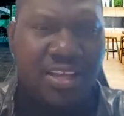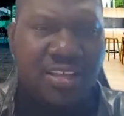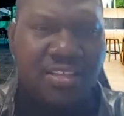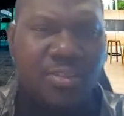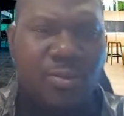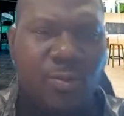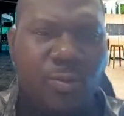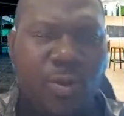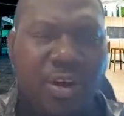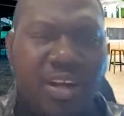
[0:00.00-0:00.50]

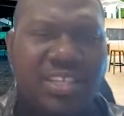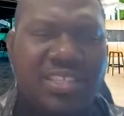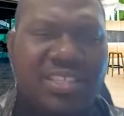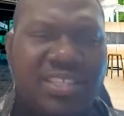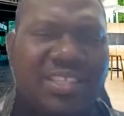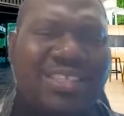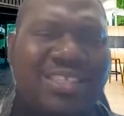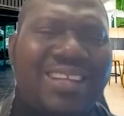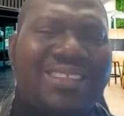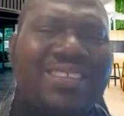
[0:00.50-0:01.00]
So what is
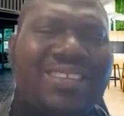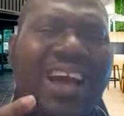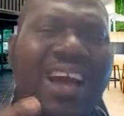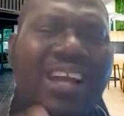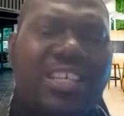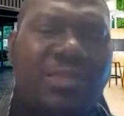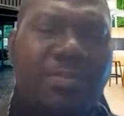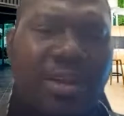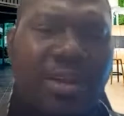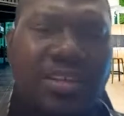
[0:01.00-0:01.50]
this
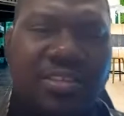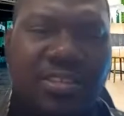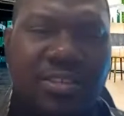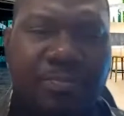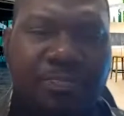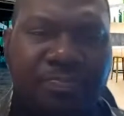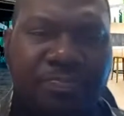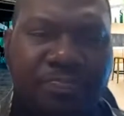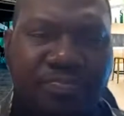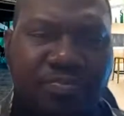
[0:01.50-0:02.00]
attachment
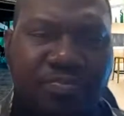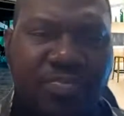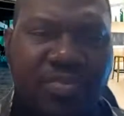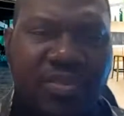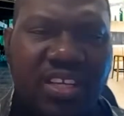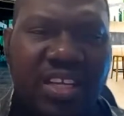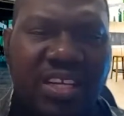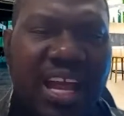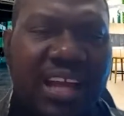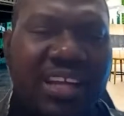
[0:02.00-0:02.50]

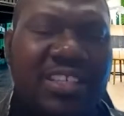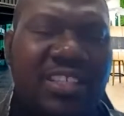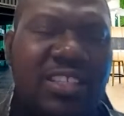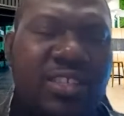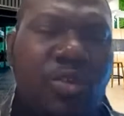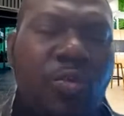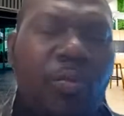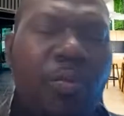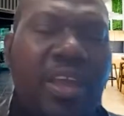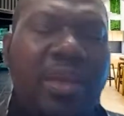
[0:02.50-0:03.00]
that is
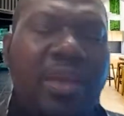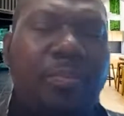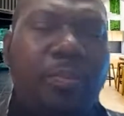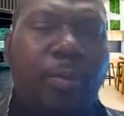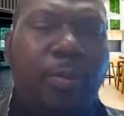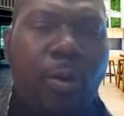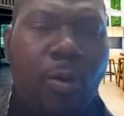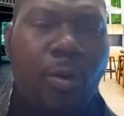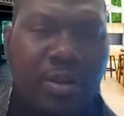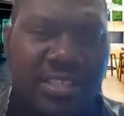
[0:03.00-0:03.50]
so
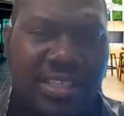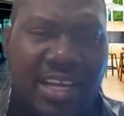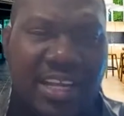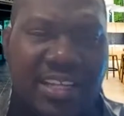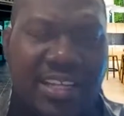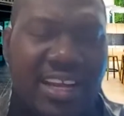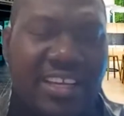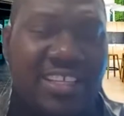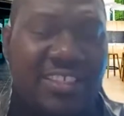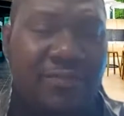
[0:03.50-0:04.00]

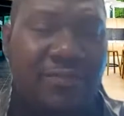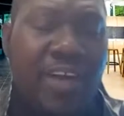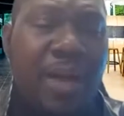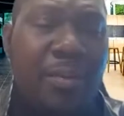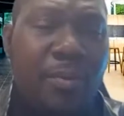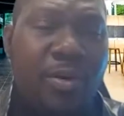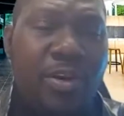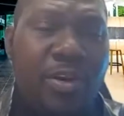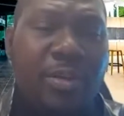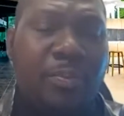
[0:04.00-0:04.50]
important, that is
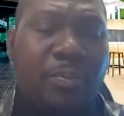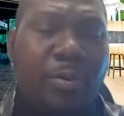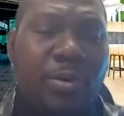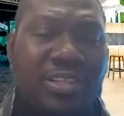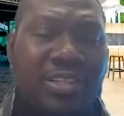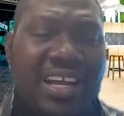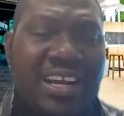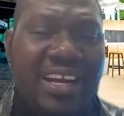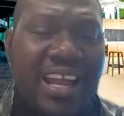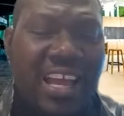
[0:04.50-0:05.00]
far more
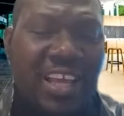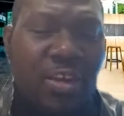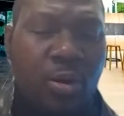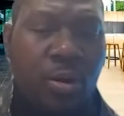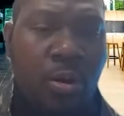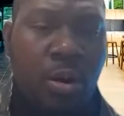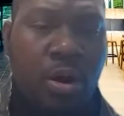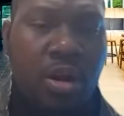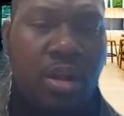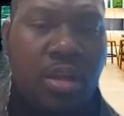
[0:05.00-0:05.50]
important than
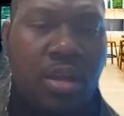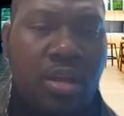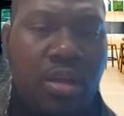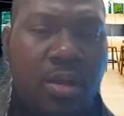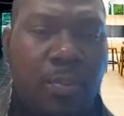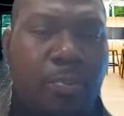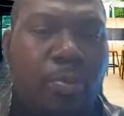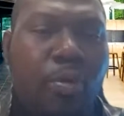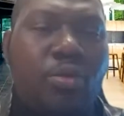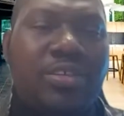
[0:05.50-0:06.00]
your
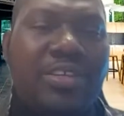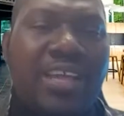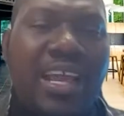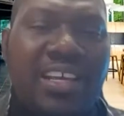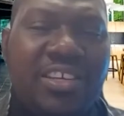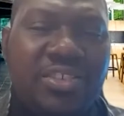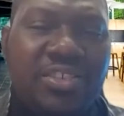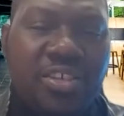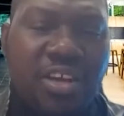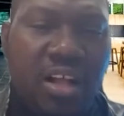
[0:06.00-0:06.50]

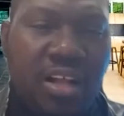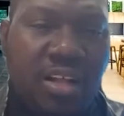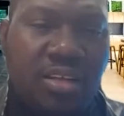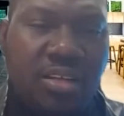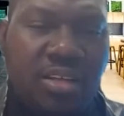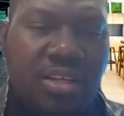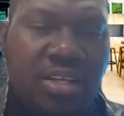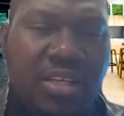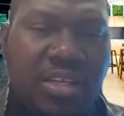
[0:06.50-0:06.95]
potential,